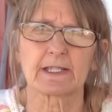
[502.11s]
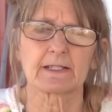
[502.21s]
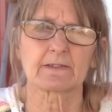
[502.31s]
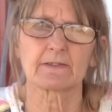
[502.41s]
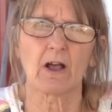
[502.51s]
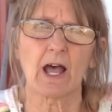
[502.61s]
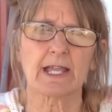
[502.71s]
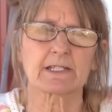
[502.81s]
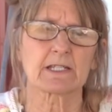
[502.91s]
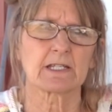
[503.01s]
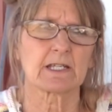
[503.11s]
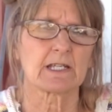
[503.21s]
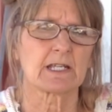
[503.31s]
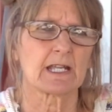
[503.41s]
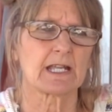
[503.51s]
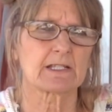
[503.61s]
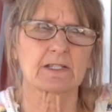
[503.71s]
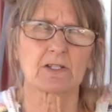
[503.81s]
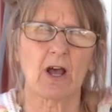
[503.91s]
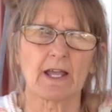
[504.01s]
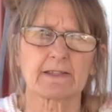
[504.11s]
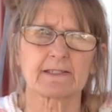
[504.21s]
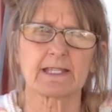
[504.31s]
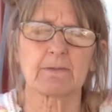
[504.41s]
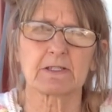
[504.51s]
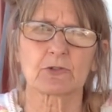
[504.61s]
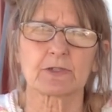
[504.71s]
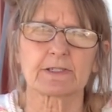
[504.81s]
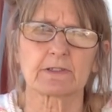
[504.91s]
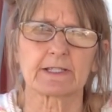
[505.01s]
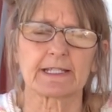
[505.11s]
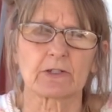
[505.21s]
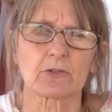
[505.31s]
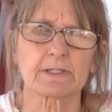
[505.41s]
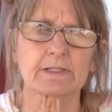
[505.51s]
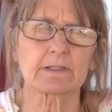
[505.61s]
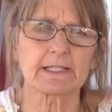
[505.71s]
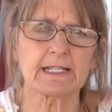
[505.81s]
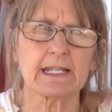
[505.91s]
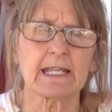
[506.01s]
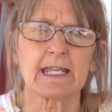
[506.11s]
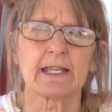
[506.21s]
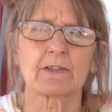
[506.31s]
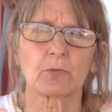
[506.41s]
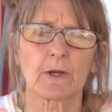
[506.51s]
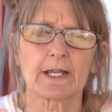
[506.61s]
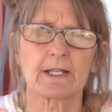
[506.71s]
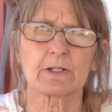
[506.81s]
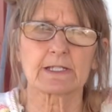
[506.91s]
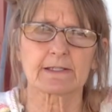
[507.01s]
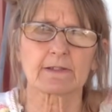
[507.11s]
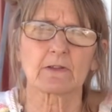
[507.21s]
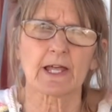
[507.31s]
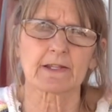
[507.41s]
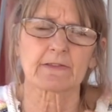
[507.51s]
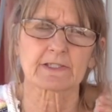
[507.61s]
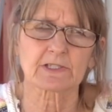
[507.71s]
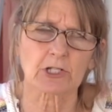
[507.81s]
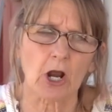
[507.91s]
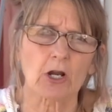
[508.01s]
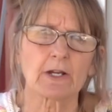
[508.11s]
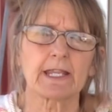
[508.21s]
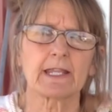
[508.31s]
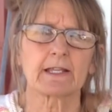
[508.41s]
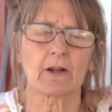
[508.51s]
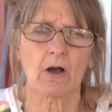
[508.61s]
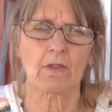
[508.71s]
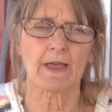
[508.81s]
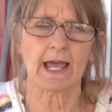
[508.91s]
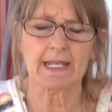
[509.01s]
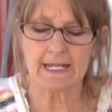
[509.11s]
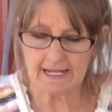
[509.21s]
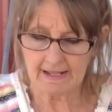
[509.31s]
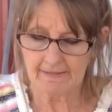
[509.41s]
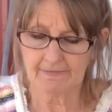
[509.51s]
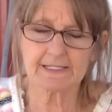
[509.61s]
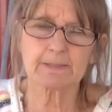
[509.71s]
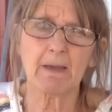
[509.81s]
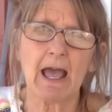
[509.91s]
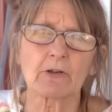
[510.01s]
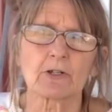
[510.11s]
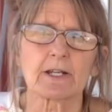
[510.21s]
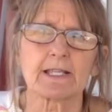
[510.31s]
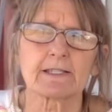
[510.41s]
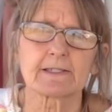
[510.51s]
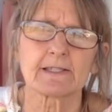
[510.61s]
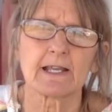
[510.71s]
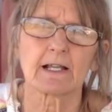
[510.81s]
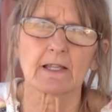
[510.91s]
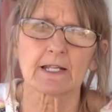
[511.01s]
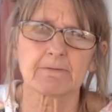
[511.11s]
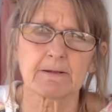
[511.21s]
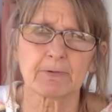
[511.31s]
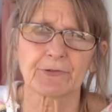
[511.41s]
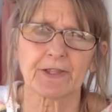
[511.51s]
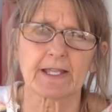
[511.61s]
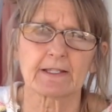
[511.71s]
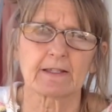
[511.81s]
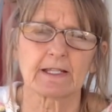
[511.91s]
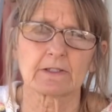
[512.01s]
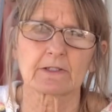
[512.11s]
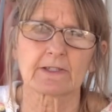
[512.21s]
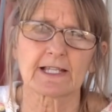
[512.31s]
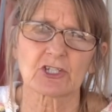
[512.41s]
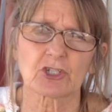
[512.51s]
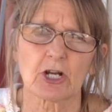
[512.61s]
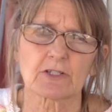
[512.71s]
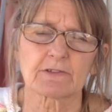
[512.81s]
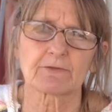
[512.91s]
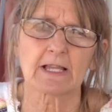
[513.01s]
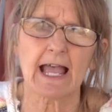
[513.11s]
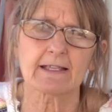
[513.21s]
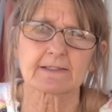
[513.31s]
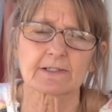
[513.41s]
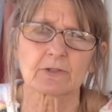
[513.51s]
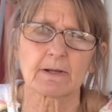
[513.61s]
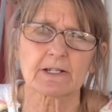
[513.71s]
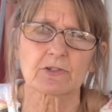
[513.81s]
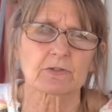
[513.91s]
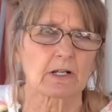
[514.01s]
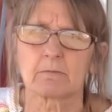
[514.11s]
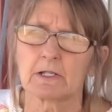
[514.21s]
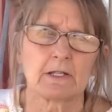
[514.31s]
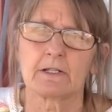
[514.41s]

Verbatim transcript: It's not the same as crystalline. Crystalline is what does a lot of the scarring and all that. This powder is, a lot of people say it looks like shards of glass under microscope.